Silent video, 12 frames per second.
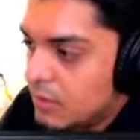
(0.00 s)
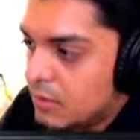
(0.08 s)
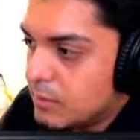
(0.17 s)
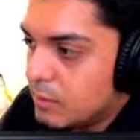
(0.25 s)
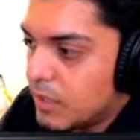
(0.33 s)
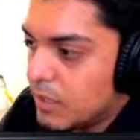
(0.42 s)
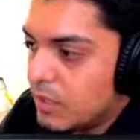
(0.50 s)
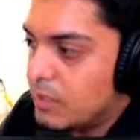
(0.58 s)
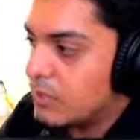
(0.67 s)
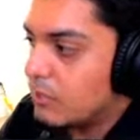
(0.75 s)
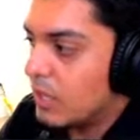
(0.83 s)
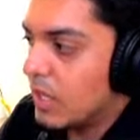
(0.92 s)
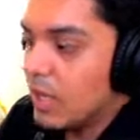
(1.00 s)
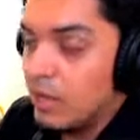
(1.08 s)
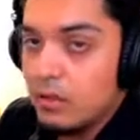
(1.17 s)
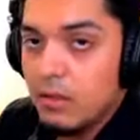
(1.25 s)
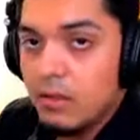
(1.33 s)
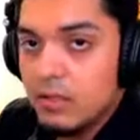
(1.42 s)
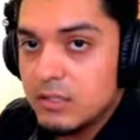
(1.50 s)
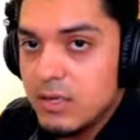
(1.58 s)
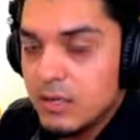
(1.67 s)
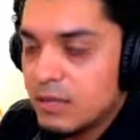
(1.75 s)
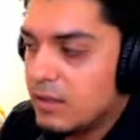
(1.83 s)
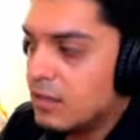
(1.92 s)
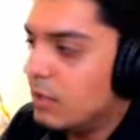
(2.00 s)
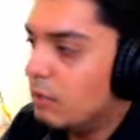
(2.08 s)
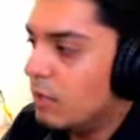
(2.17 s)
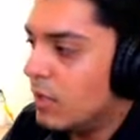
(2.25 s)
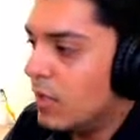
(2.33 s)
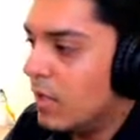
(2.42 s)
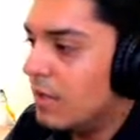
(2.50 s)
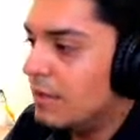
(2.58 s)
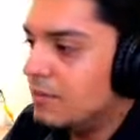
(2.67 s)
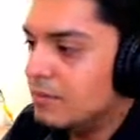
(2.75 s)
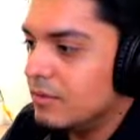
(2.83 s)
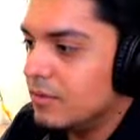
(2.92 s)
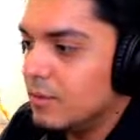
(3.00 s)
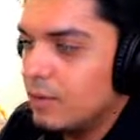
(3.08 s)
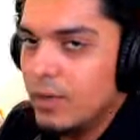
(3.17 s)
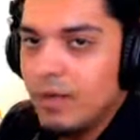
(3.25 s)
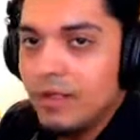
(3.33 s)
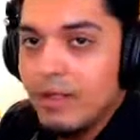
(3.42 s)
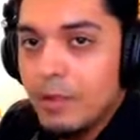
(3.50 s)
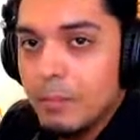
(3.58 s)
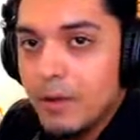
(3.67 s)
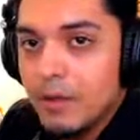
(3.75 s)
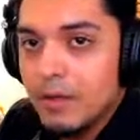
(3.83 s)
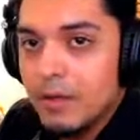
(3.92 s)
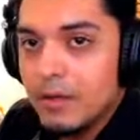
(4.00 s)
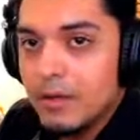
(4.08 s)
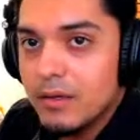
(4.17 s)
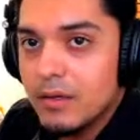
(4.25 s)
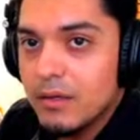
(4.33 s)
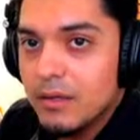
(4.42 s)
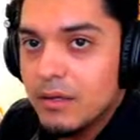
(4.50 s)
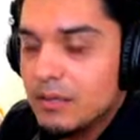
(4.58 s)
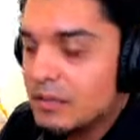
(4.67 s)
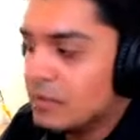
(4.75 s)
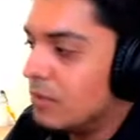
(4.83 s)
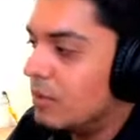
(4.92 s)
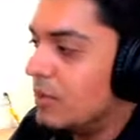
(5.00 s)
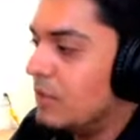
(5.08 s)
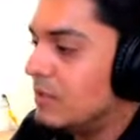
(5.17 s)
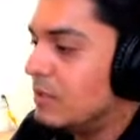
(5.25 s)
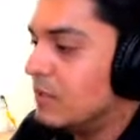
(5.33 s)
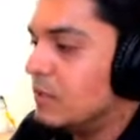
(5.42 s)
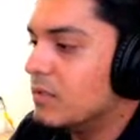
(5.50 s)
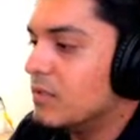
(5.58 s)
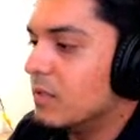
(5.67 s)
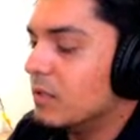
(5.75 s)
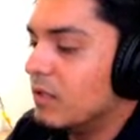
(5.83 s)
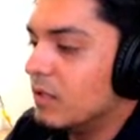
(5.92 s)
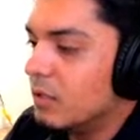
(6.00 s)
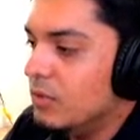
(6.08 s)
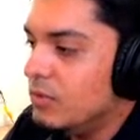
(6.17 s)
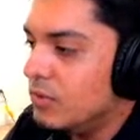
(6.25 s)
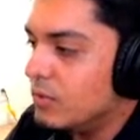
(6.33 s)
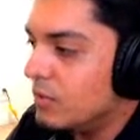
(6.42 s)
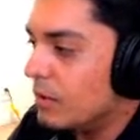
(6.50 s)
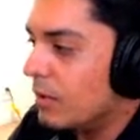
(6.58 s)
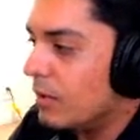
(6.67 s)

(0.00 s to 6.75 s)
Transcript: mechanism can't launch at, then we can't do anything about that. So it's almost like the user